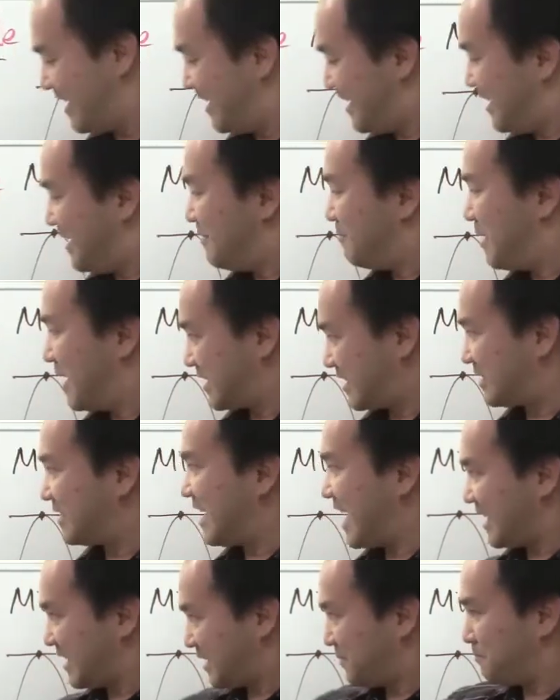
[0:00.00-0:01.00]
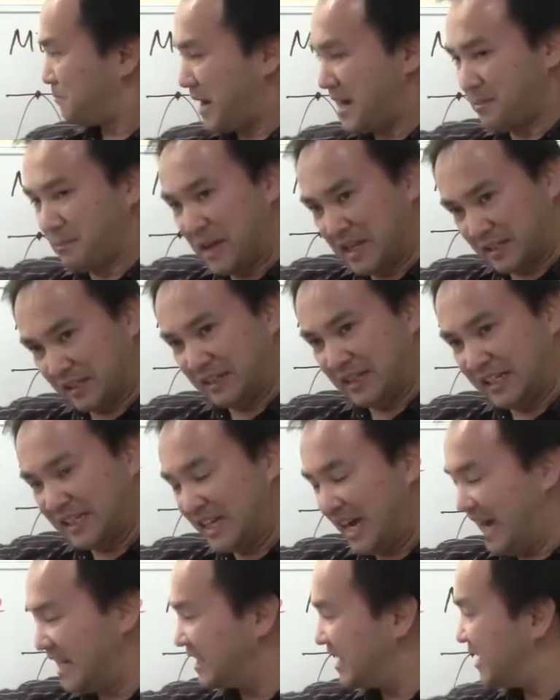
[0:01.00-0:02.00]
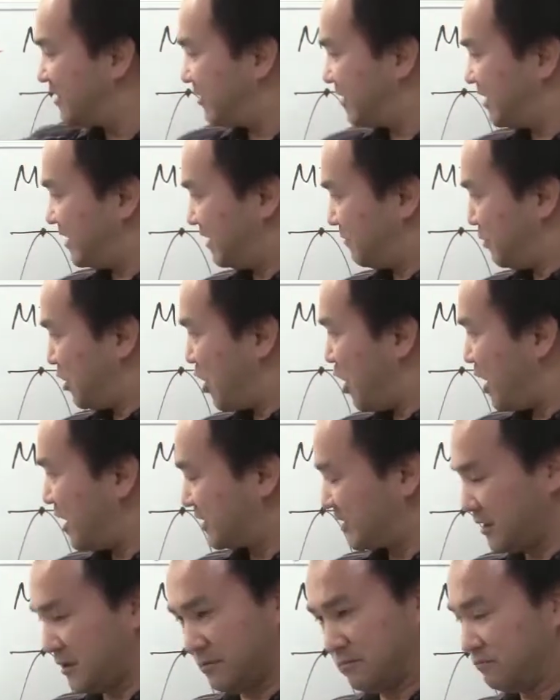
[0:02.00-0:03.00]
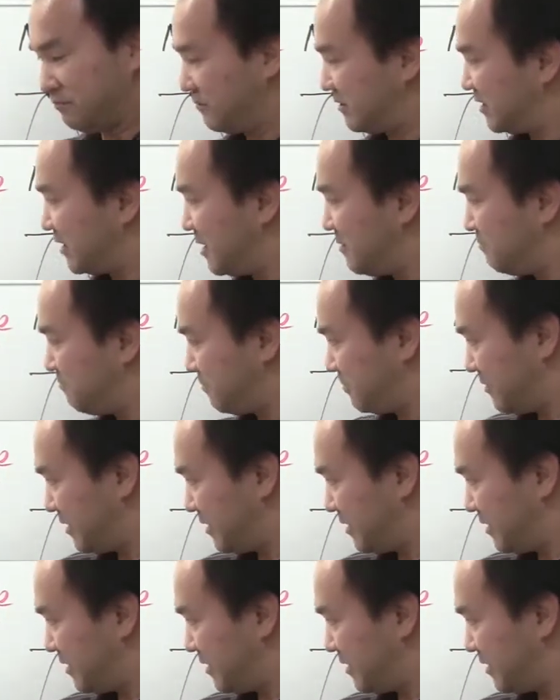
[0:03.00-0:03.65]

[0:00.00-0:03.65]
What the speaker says: But that's basically the idea right here, because see,